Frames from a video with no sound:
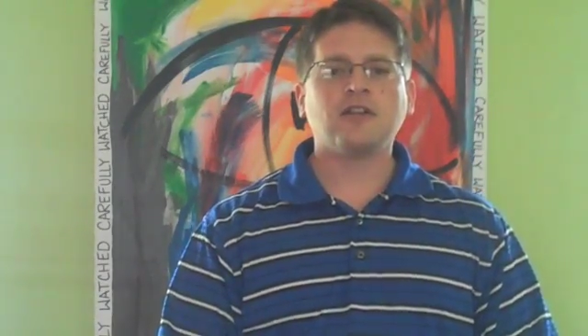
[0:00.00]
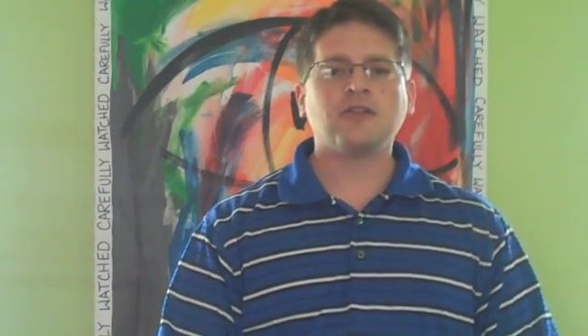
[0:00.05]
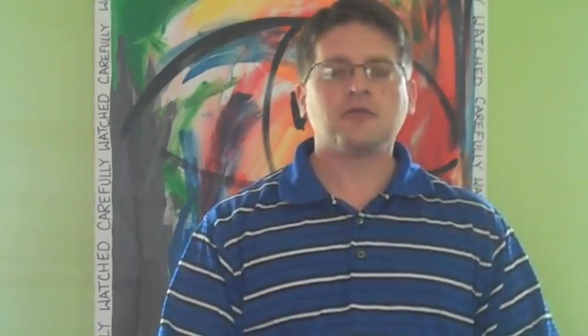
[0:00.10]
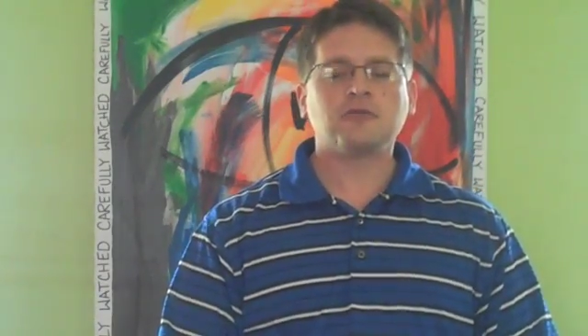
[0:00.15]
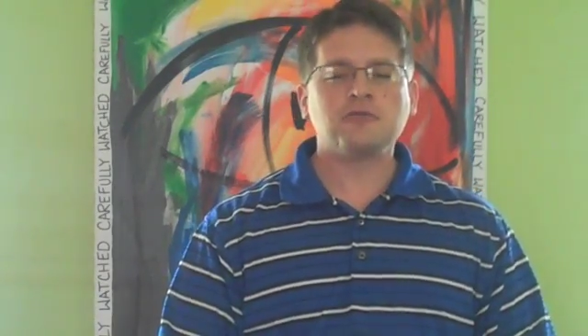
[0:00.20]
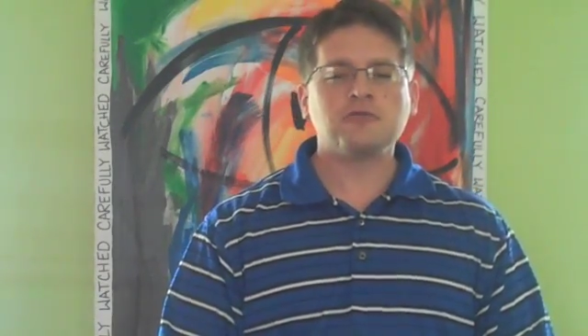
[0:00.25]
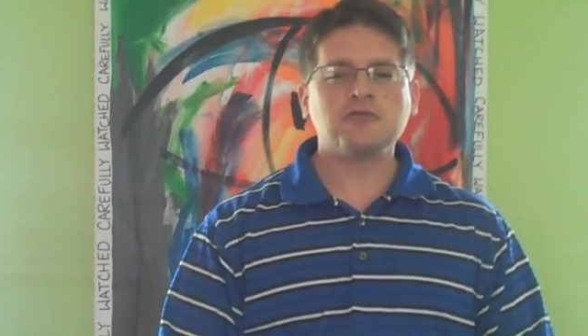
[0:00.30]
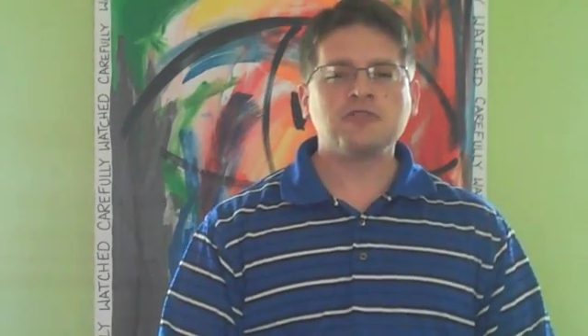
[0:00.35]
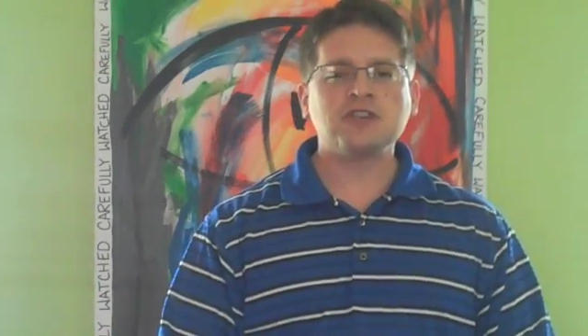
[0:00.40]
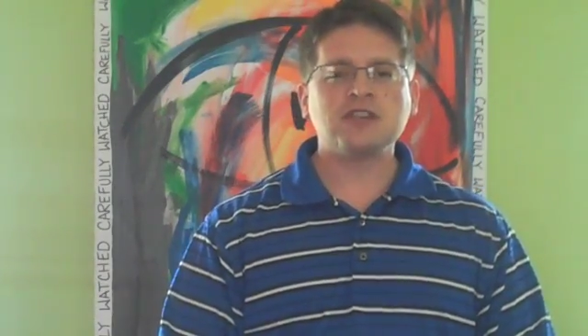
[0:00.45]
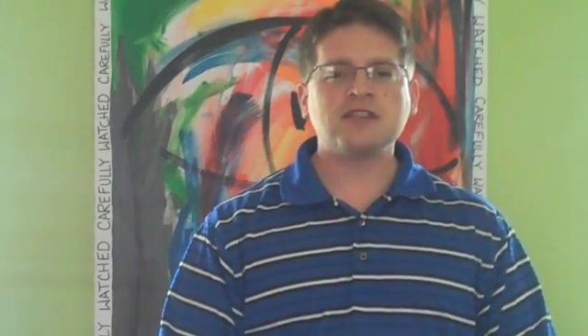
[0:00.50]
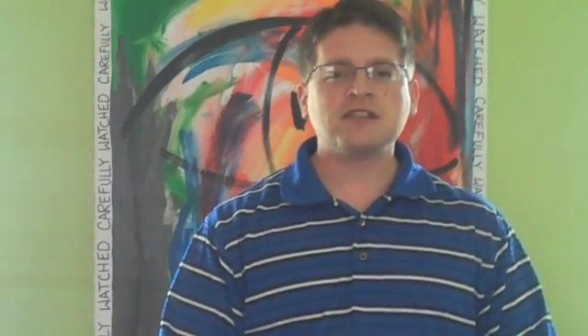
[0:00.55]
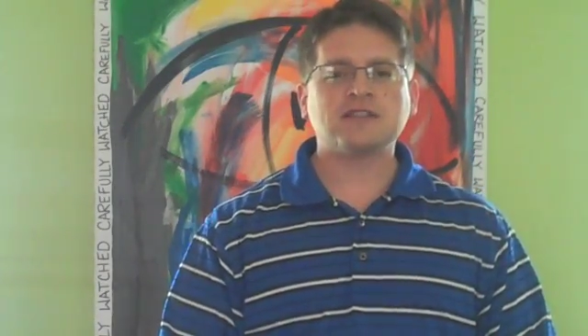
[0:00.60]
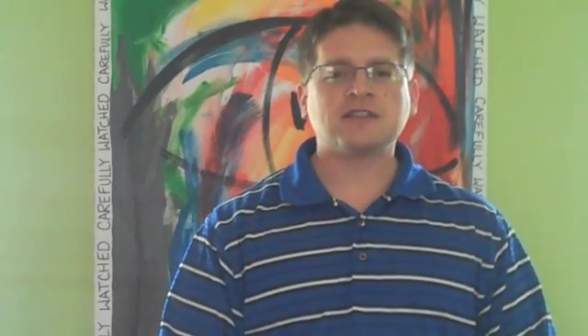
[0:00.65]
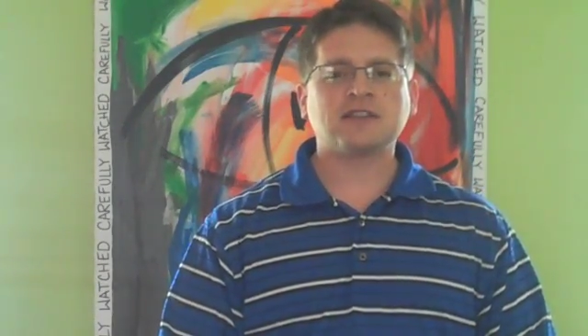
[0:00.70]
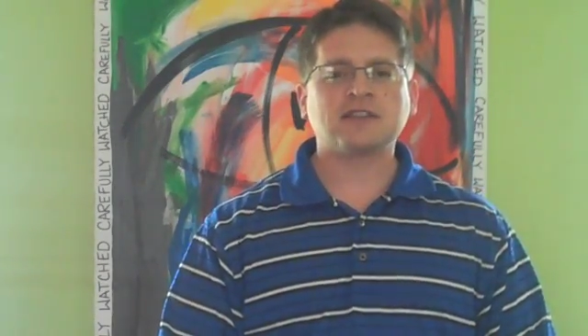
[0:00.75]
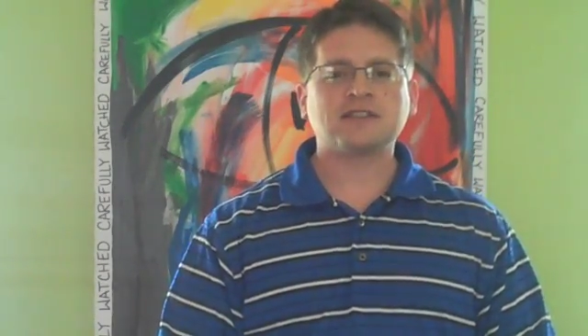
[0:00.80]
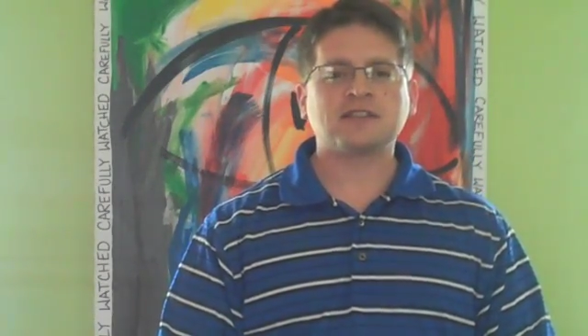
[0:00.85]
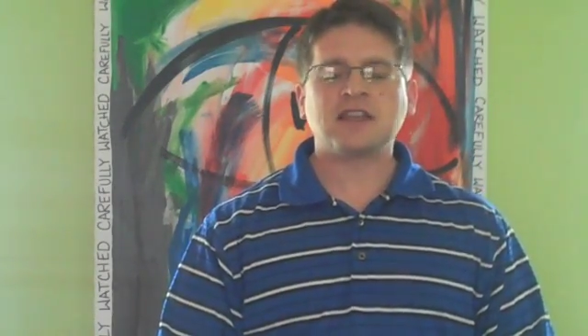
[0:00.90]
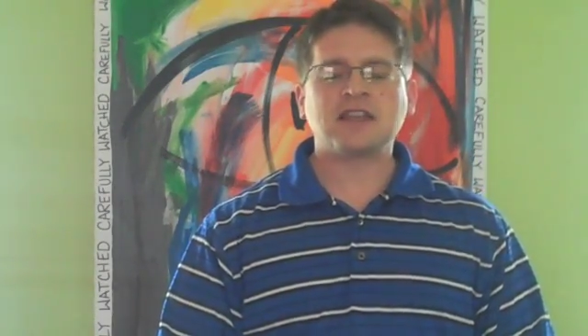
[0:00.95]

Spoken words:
through Jesus.